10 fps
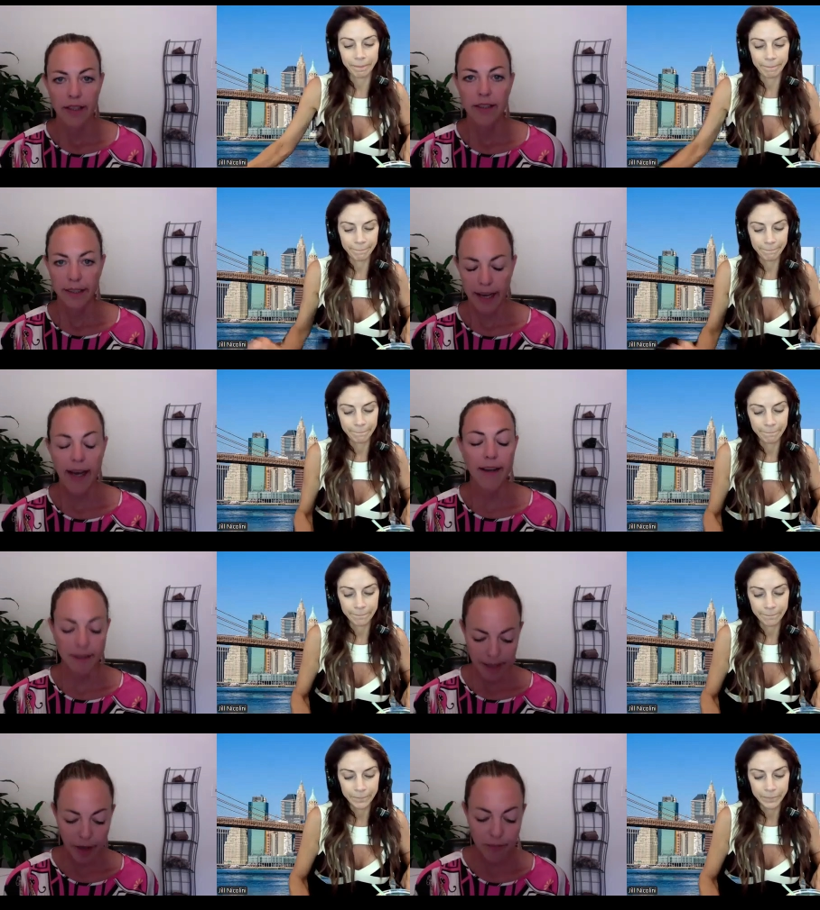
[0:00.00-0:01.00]
Speaker 1: Yeah,
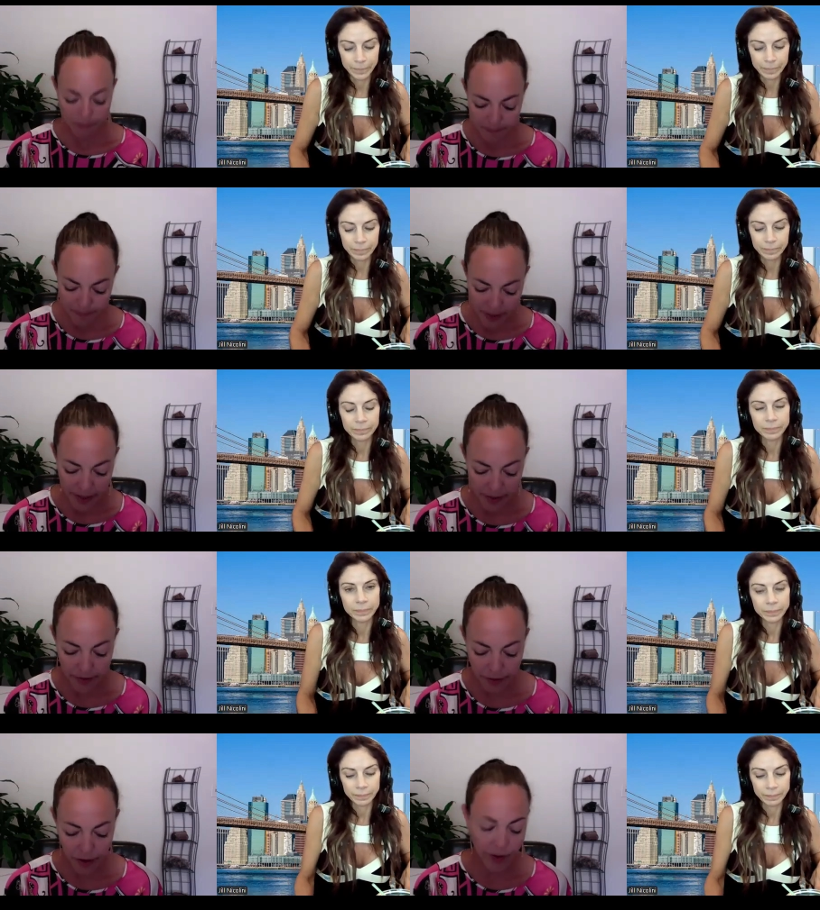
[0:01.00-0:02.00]
yep. And
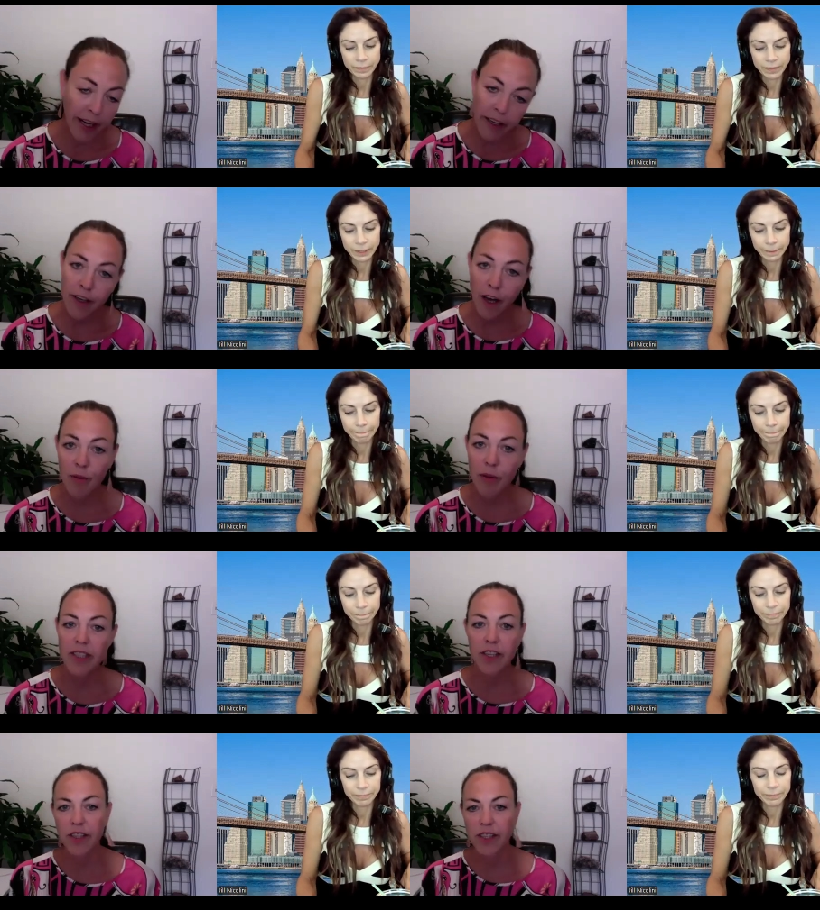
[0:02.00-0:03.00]
Cocaine Anonymous.
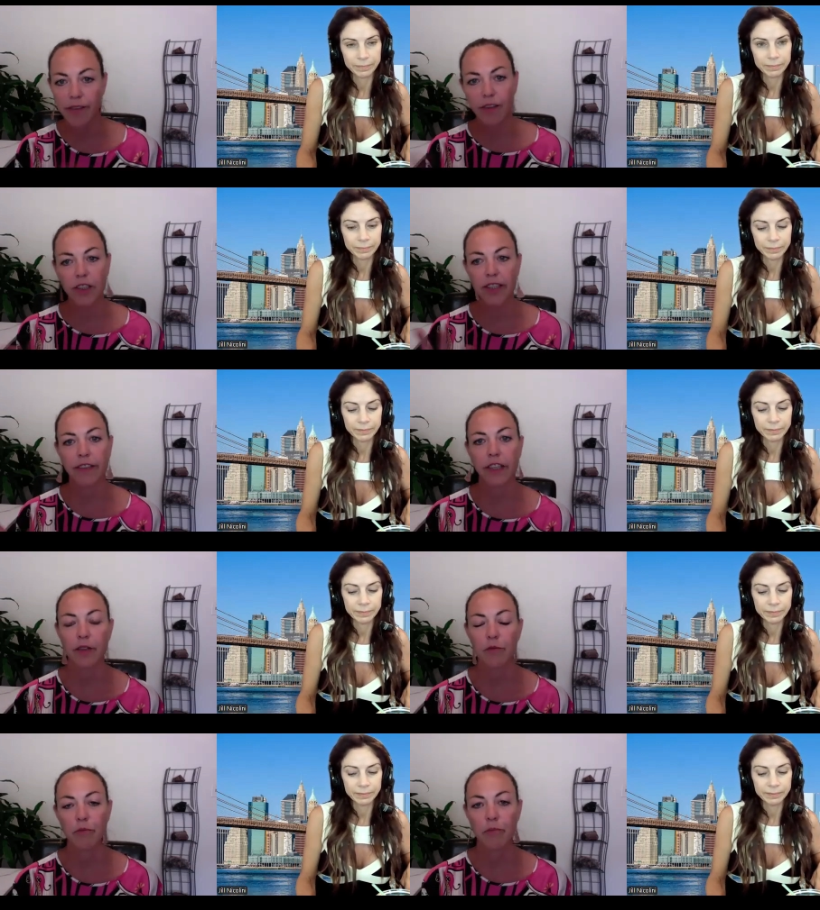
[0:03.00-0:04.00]
There's several different
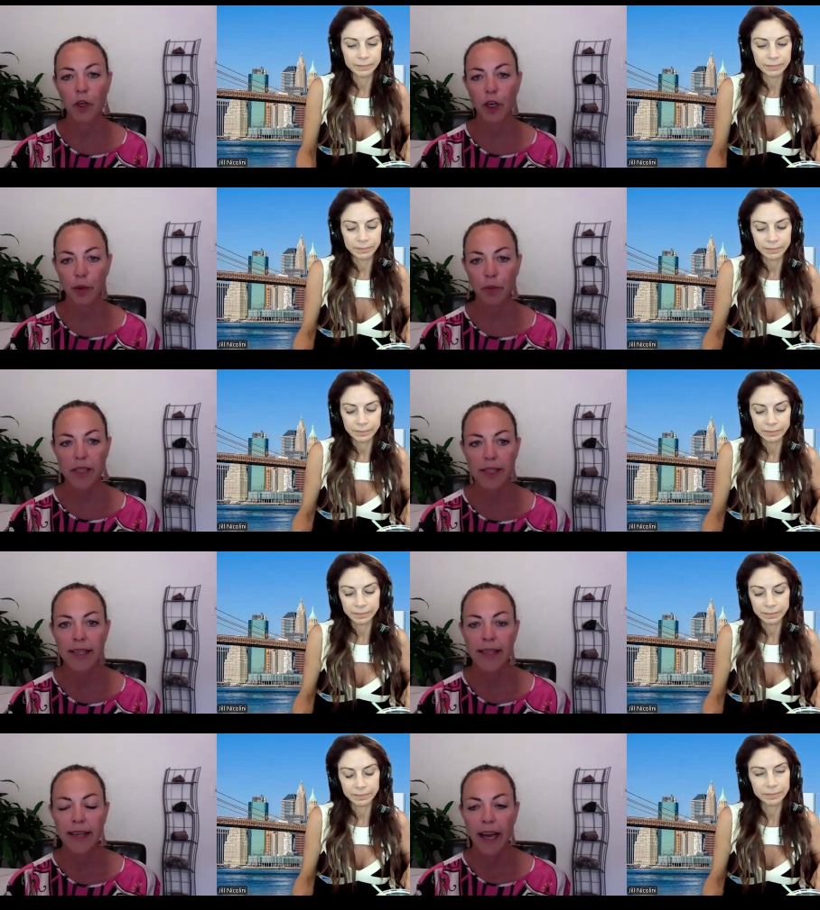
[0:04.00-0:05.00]
groups
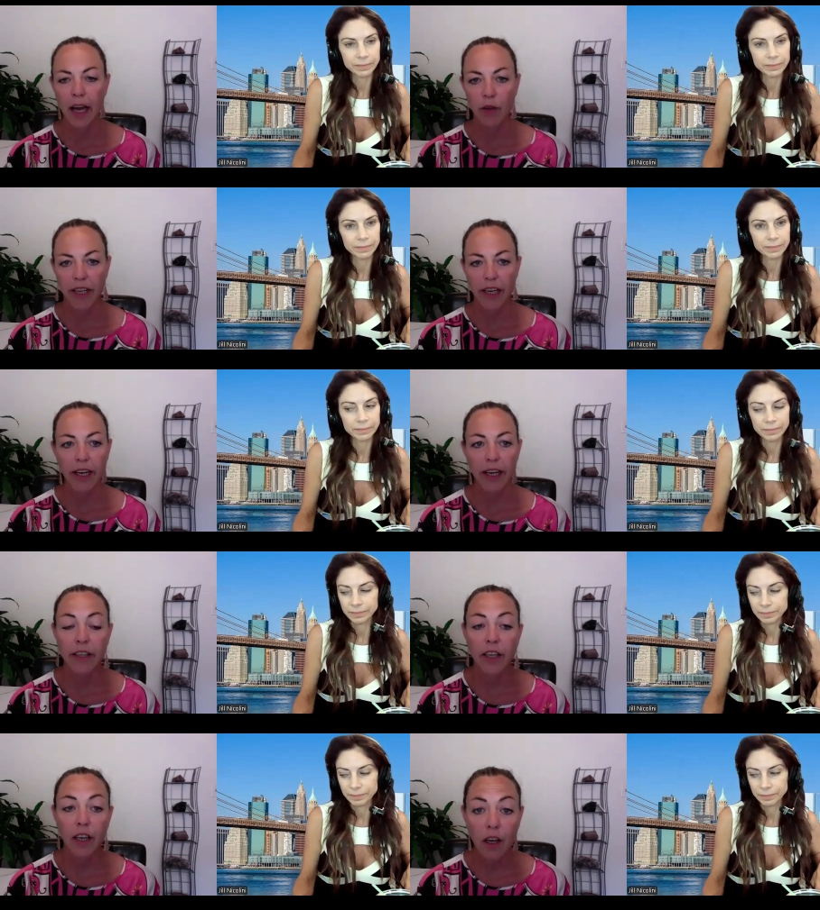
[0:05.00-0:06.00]
out there and
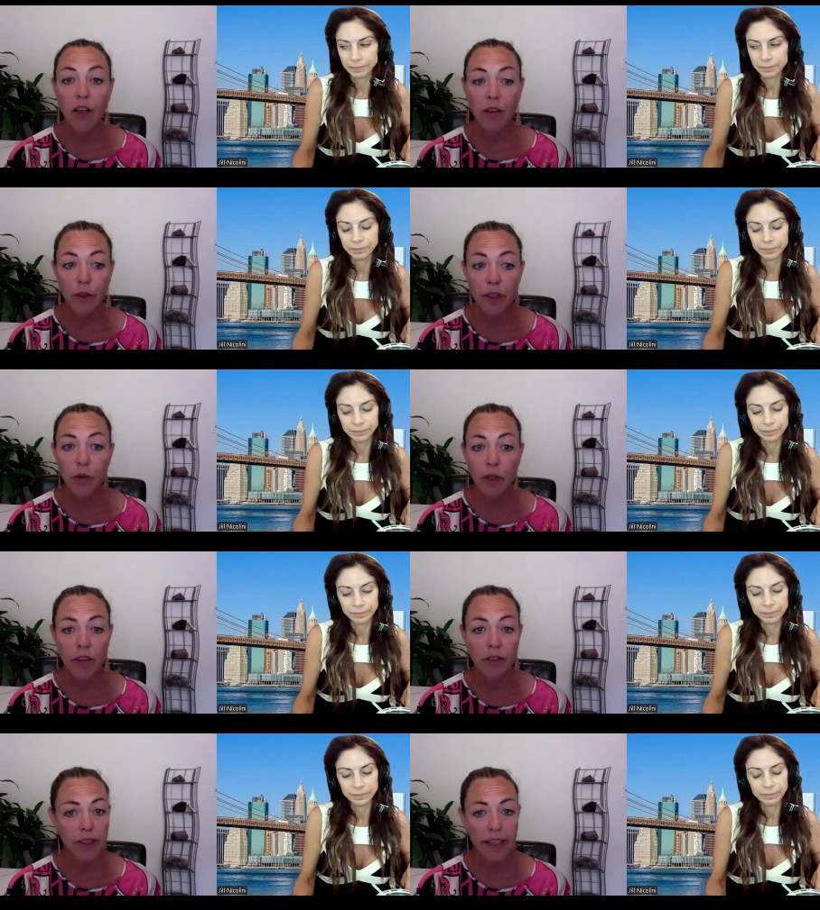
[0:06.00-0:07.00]
they're all really
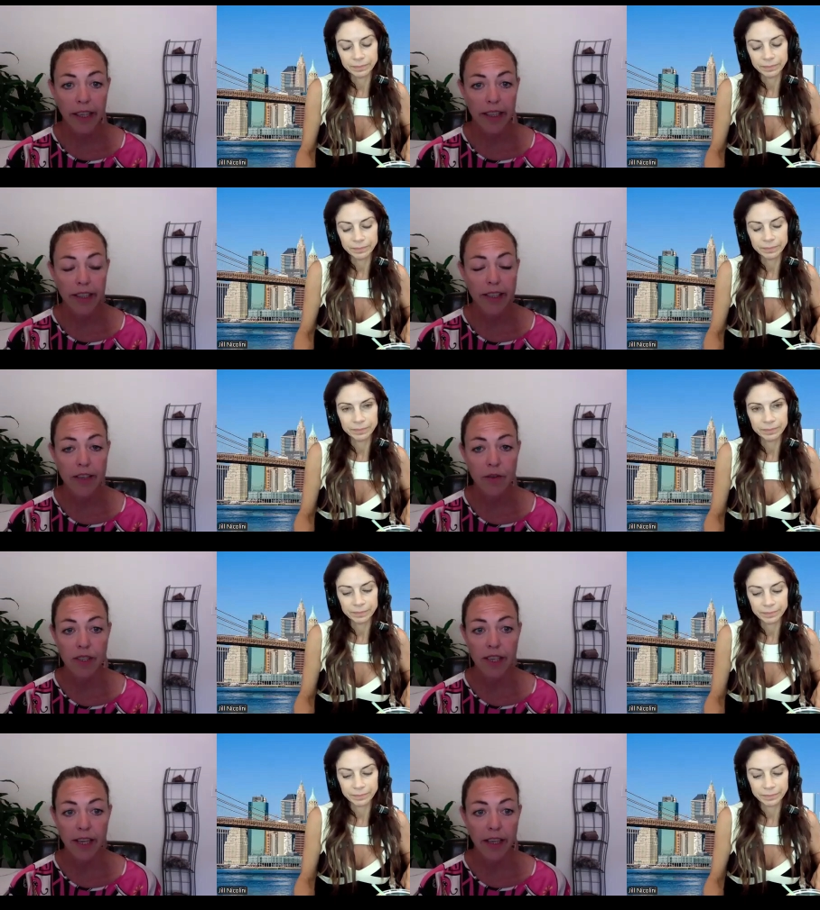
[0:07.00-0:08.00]
wonderful like i was
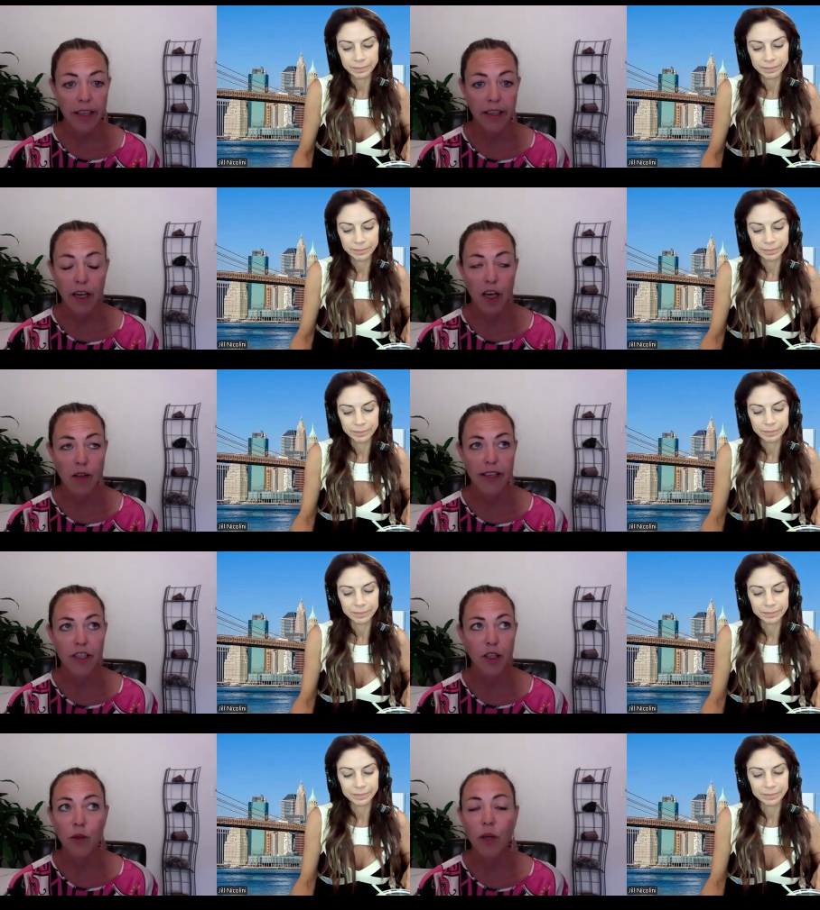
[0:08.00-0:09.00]
saying uh, they
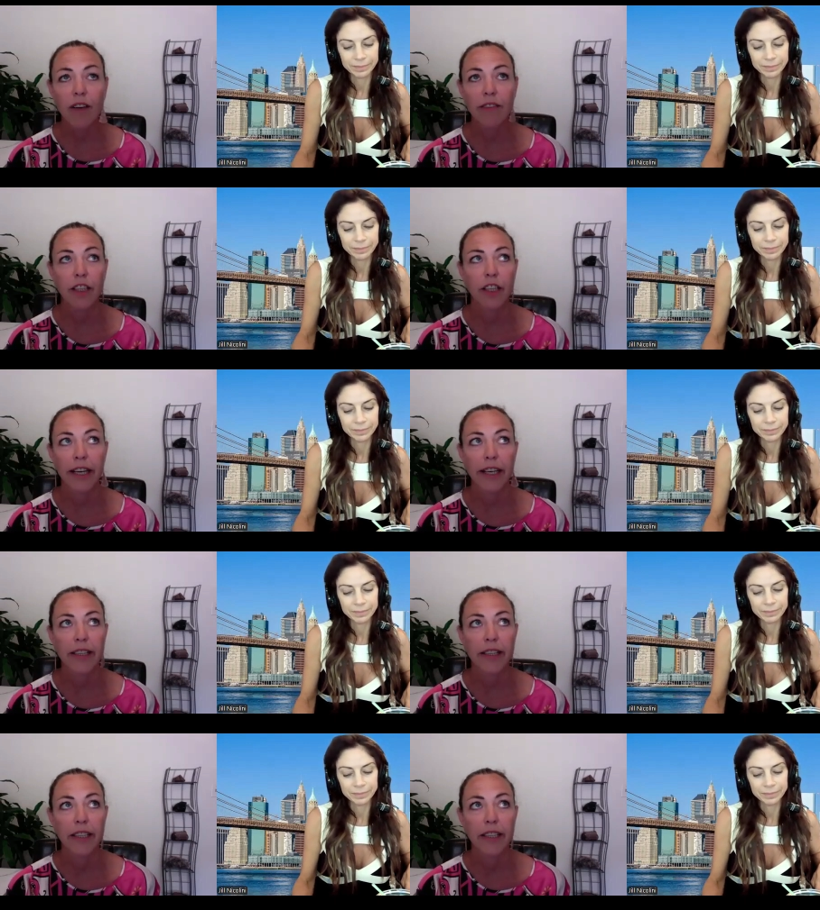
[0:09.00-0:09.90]
do offer great